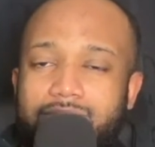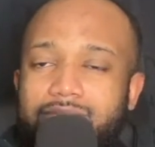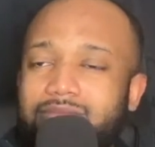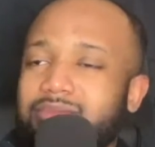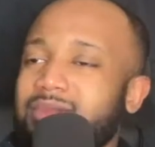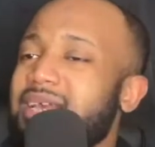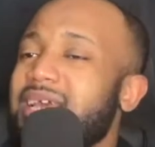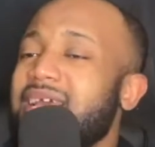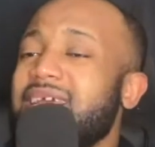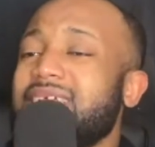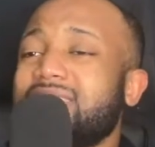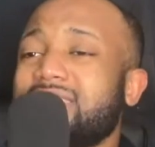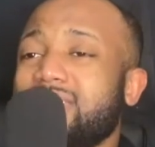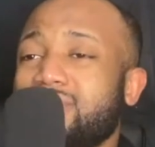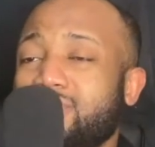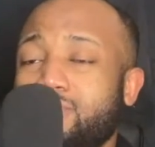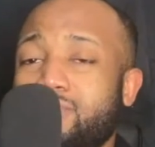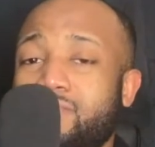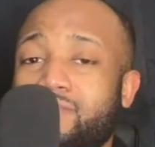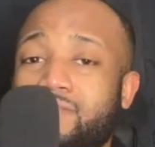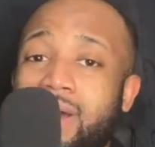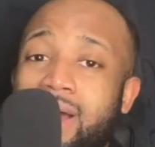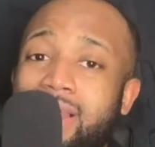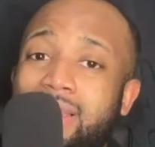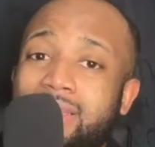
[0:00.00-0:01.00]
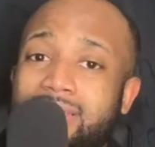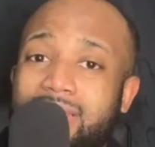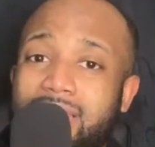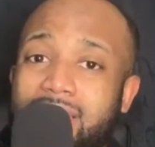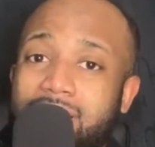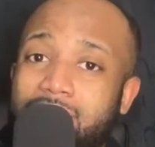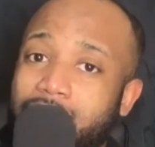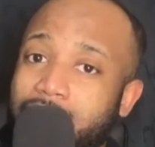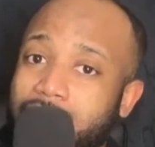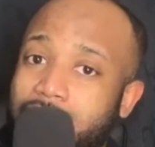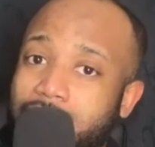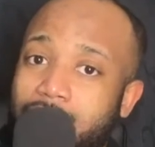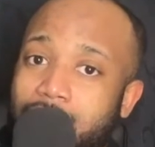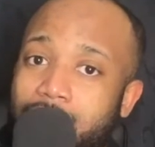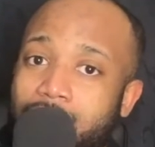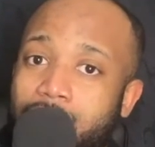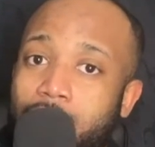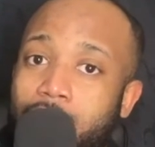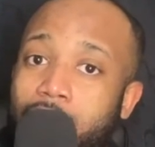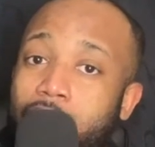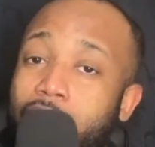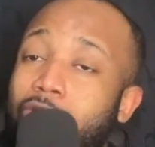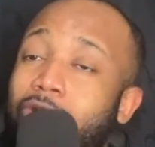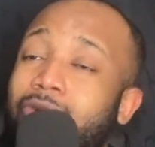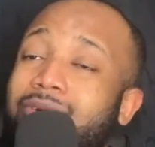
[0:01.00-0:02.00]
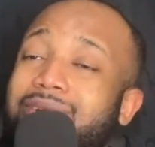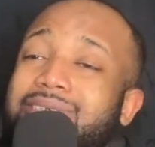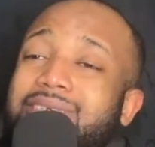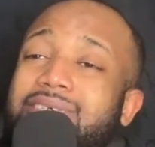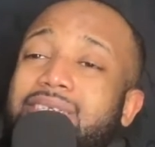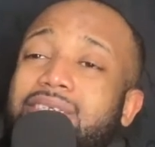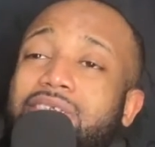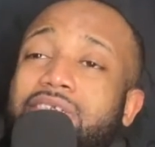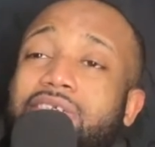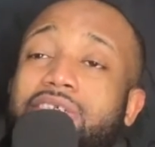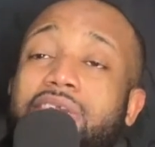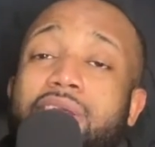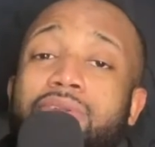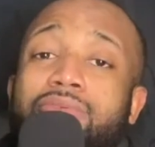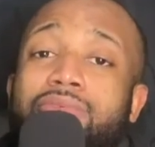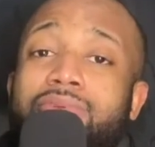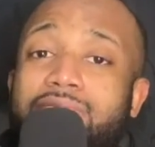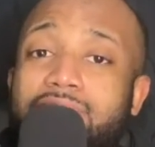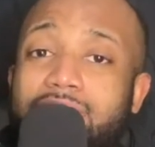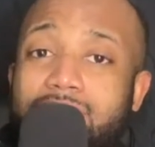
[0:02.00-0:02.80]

Is it to validate yourself or is it genuinely to